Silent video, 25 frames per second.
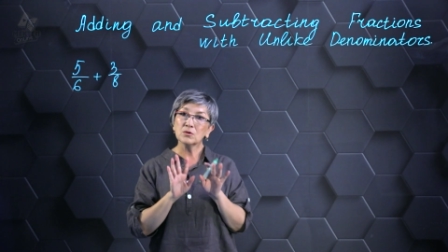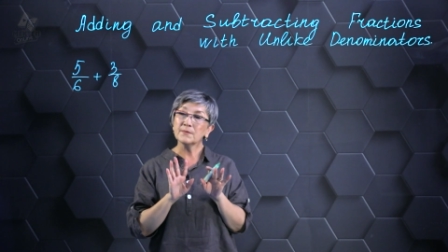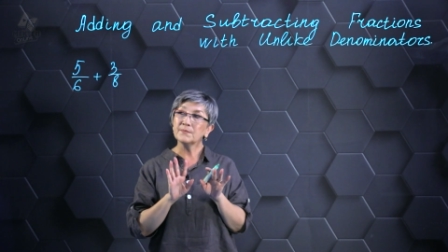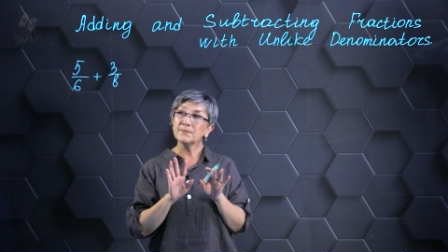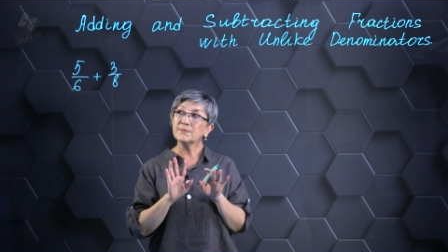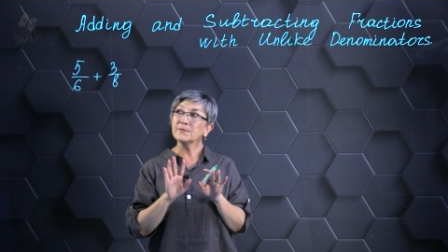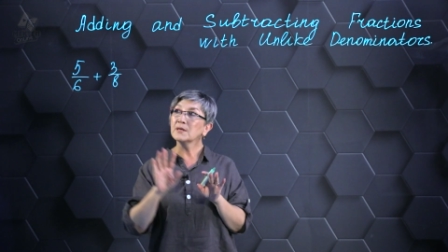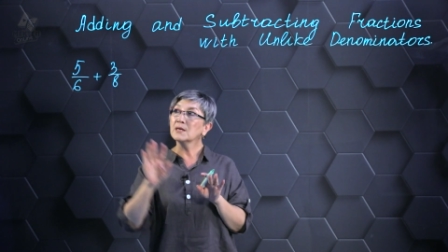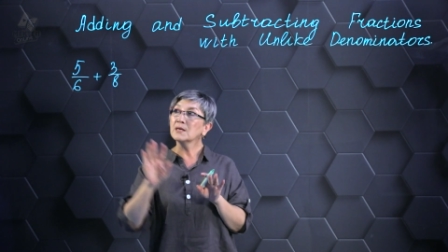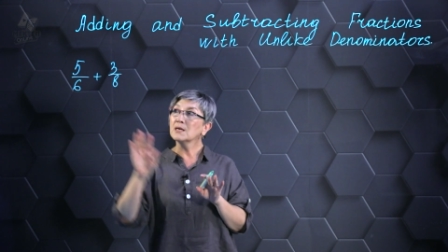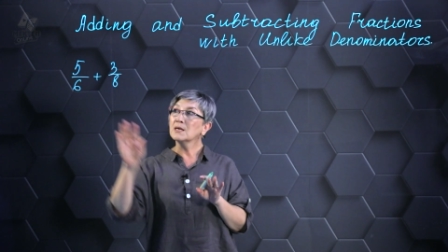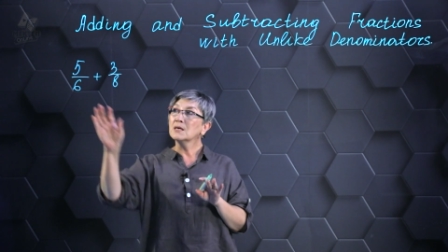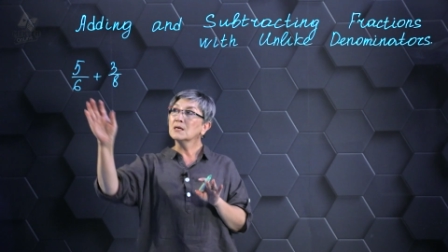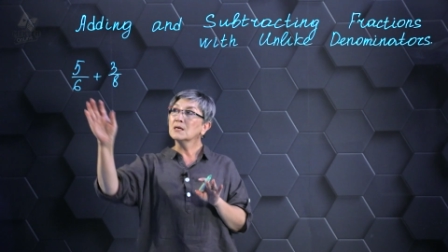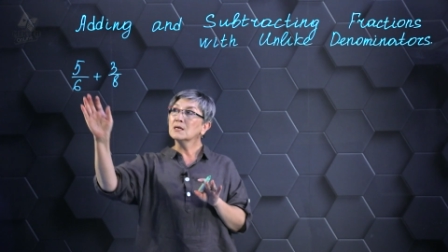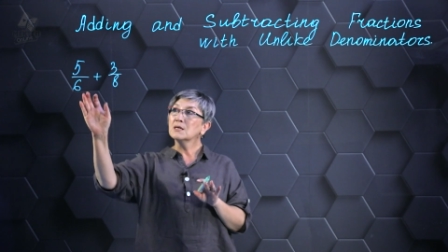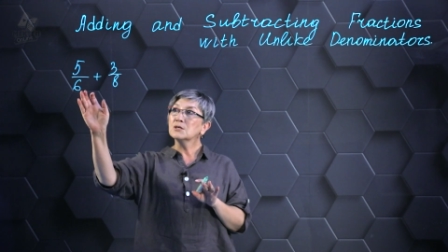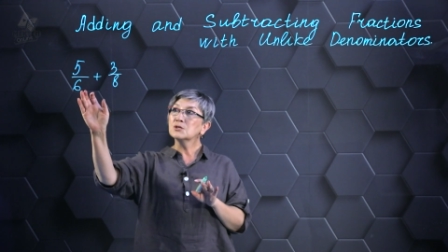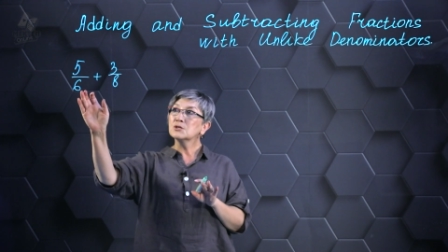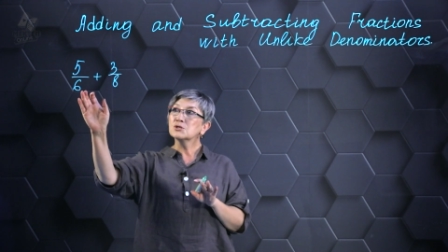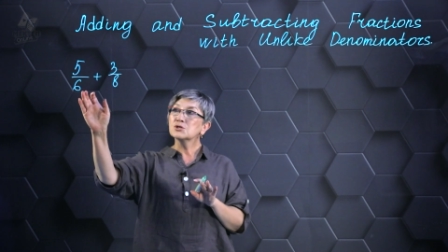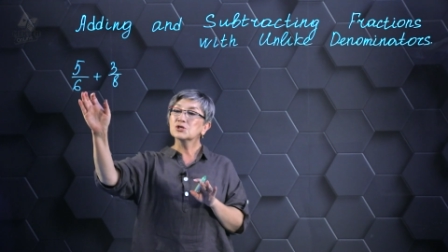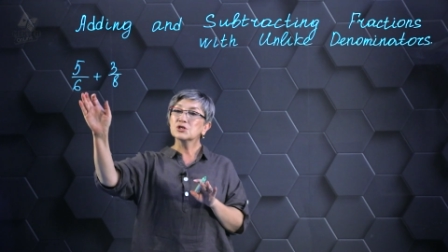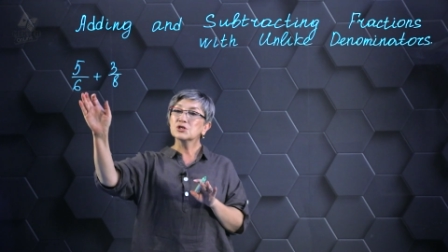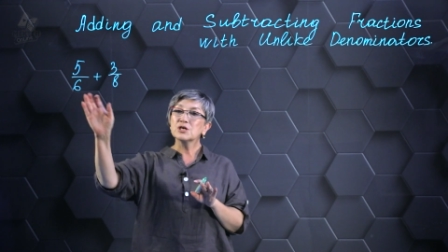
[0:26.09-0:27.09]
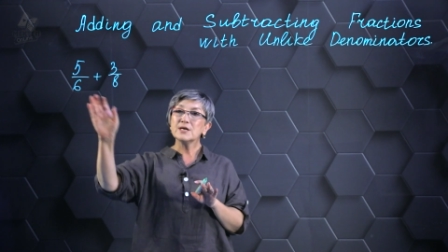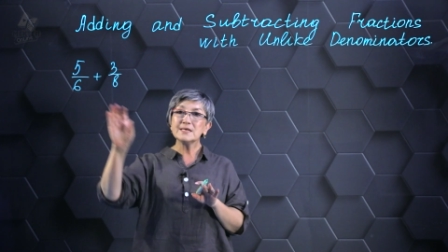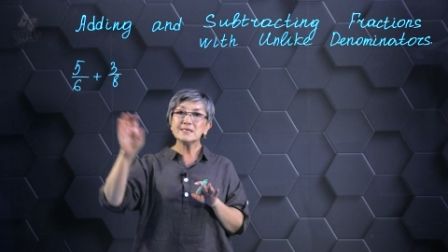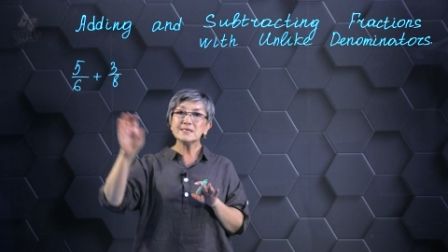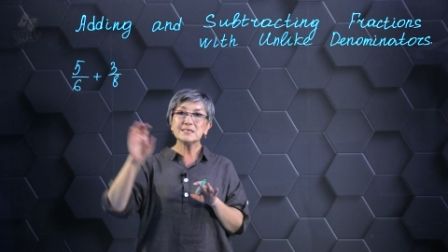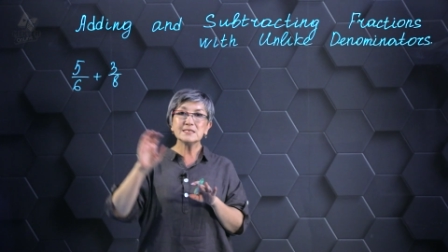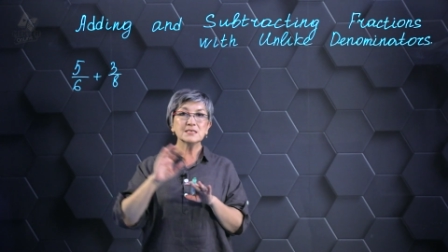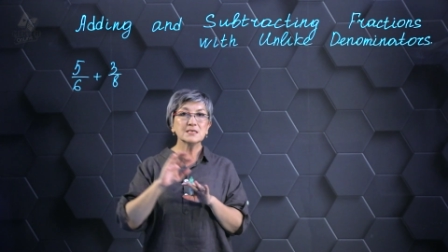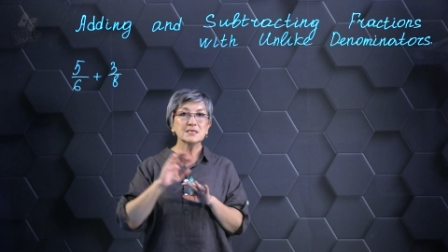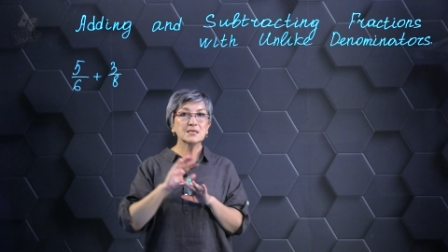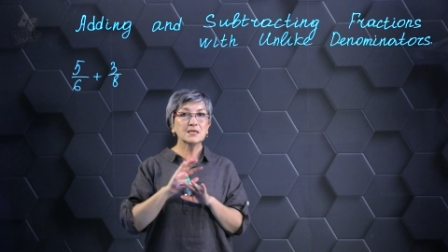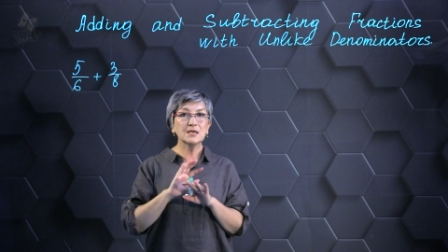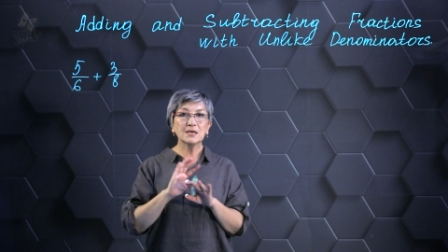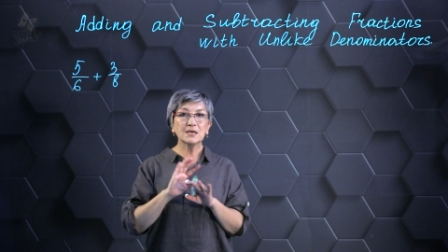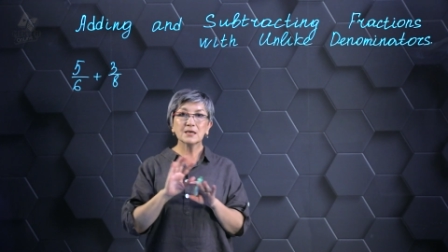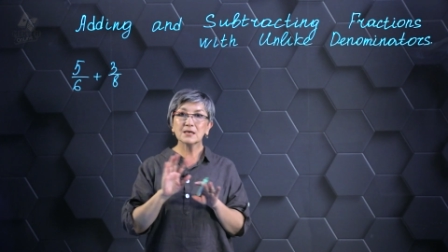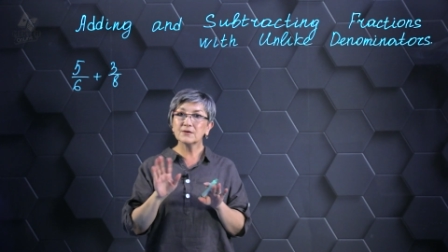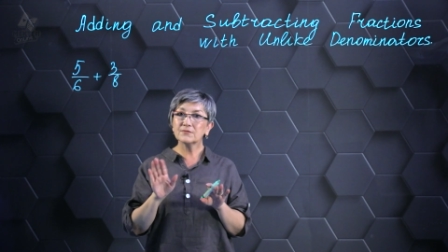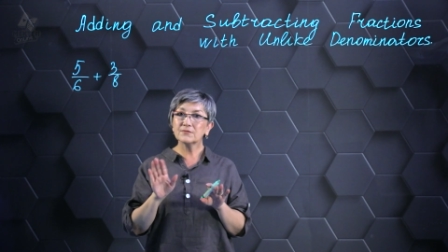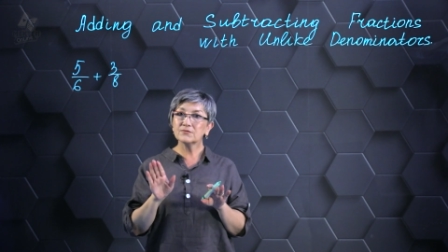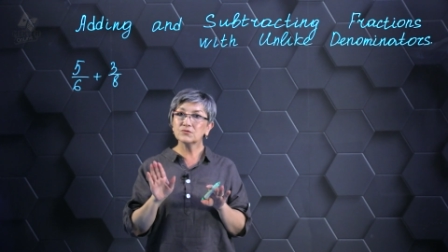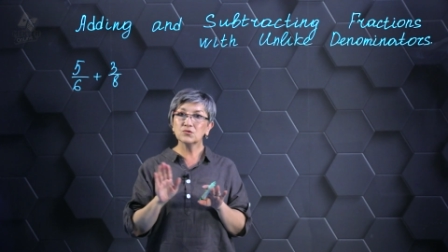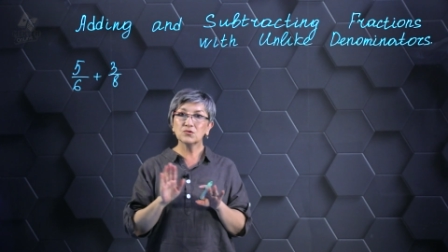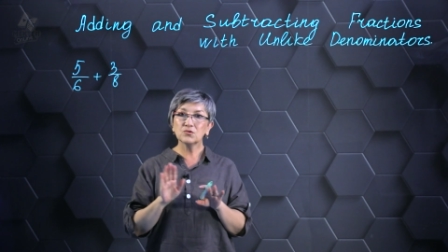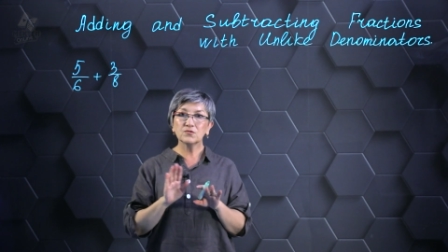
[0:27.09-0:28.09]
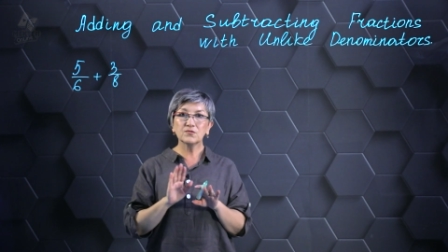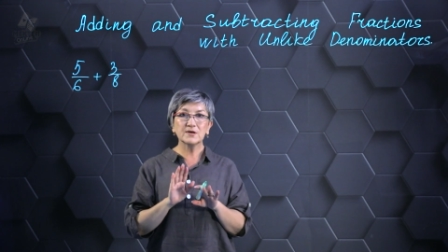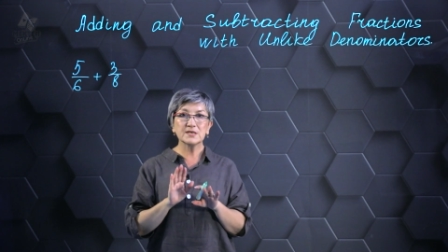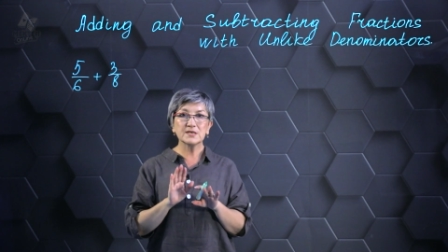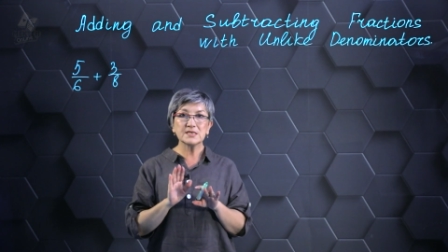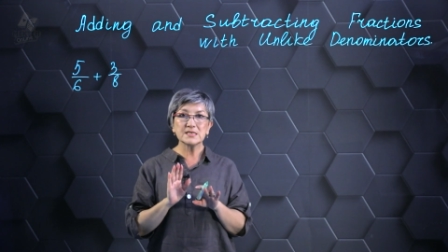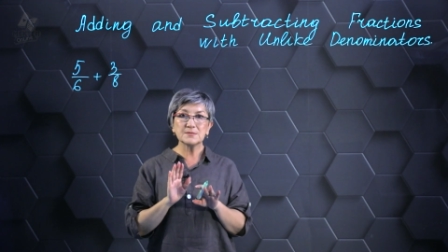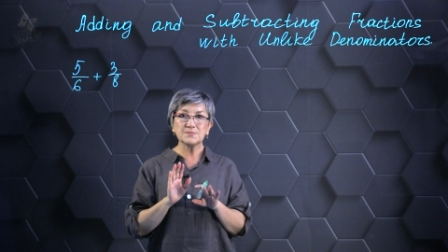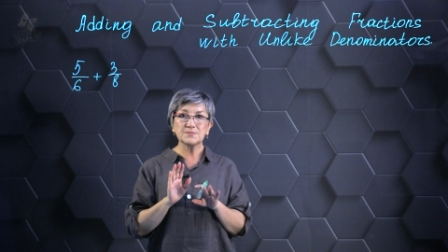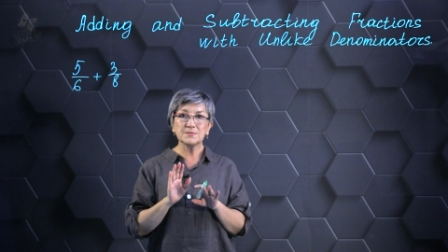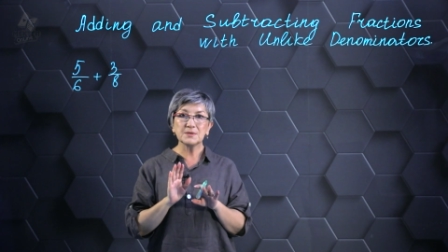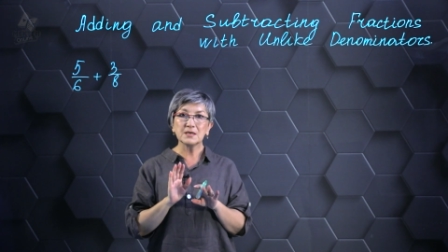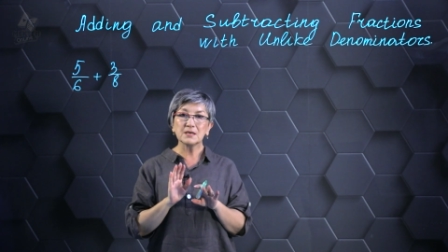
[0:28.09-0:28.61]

However, the number six is not equal